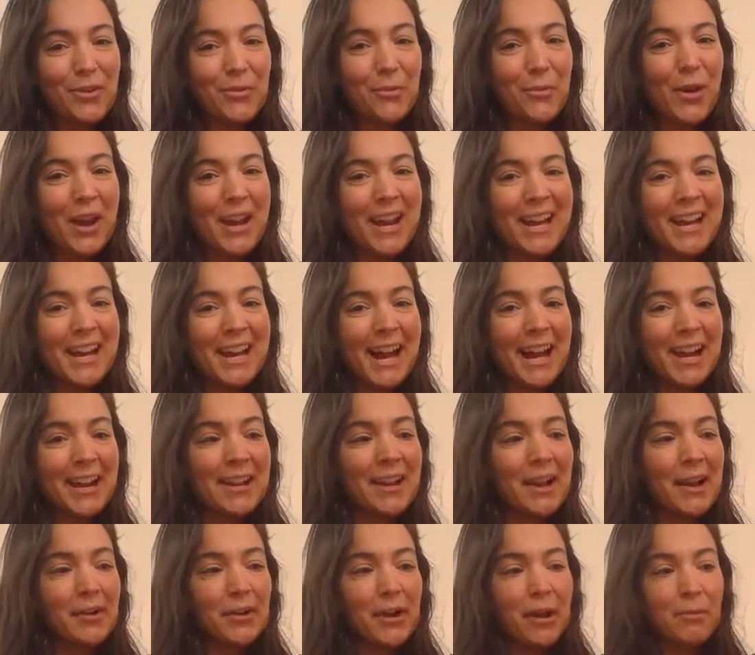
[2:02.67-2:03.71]
When I cut
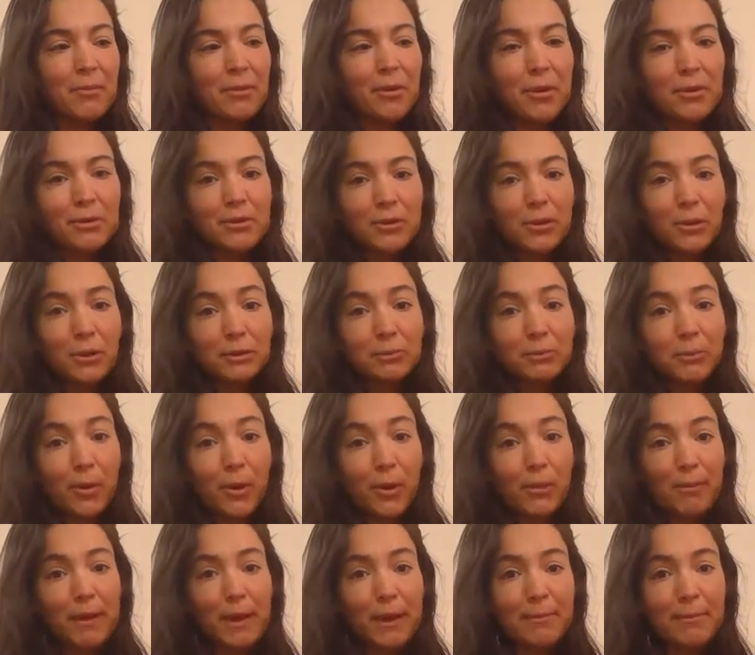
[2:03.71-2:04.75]
it out, I'm going to hold
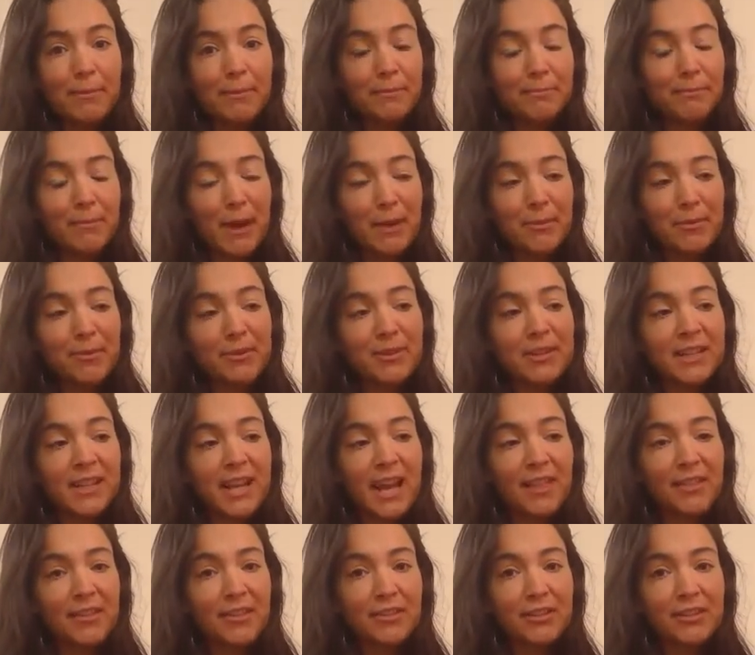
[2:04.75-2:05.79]
both papers
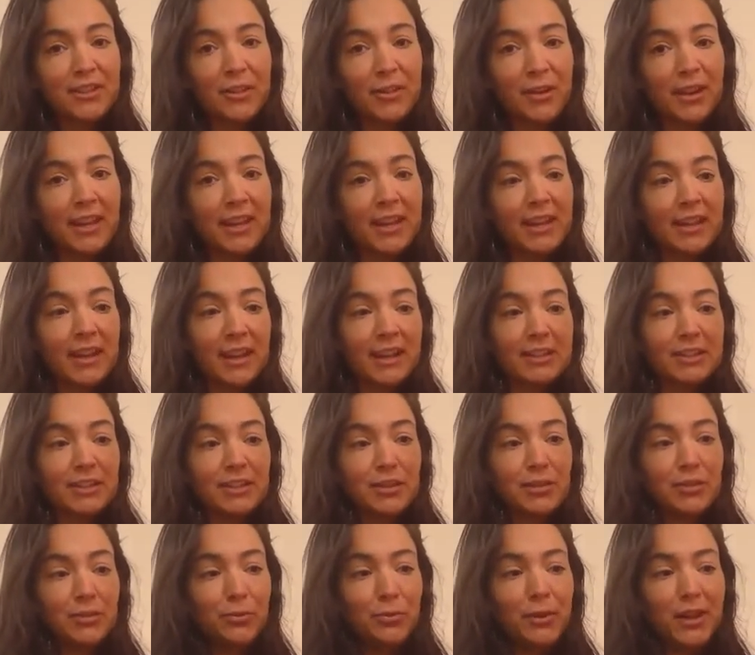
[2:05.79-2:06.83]
together so I can get
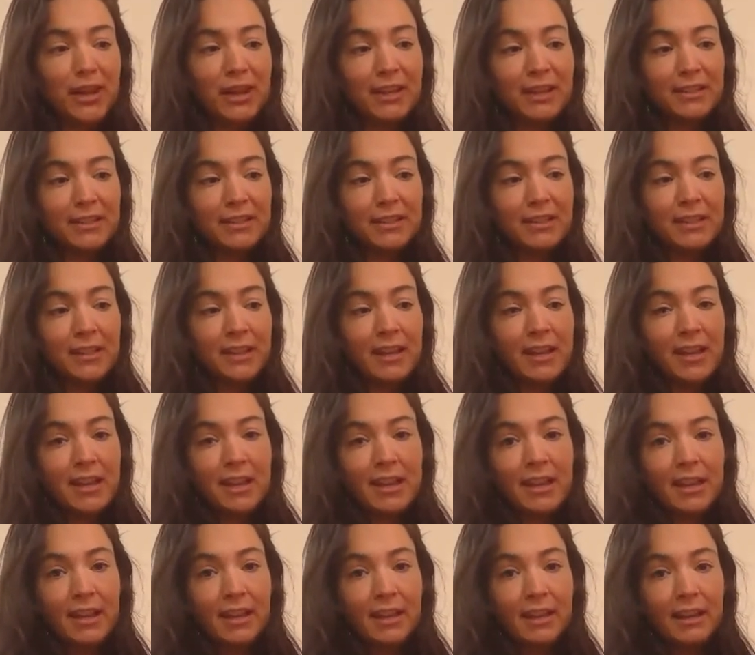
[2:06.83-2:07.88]
two wings
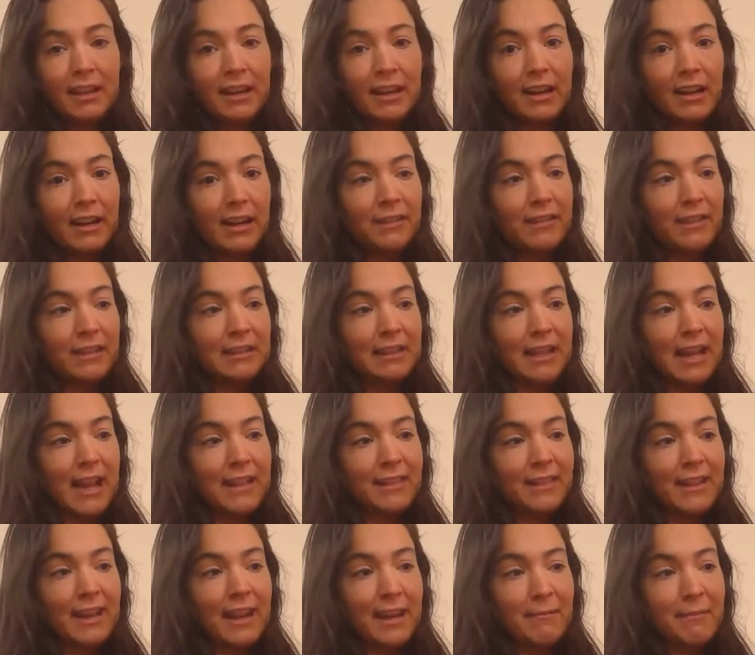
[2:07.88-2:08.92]
and cut on the
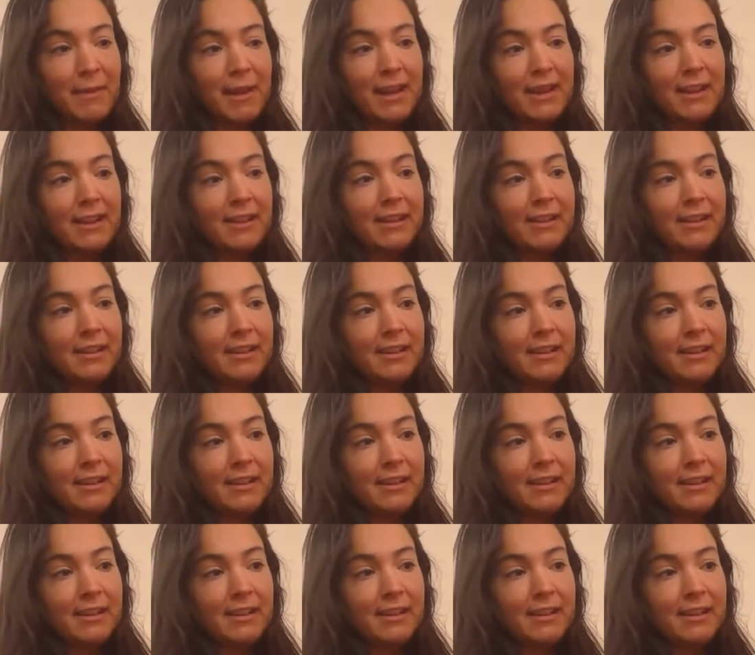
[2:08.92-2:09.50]
line that I made.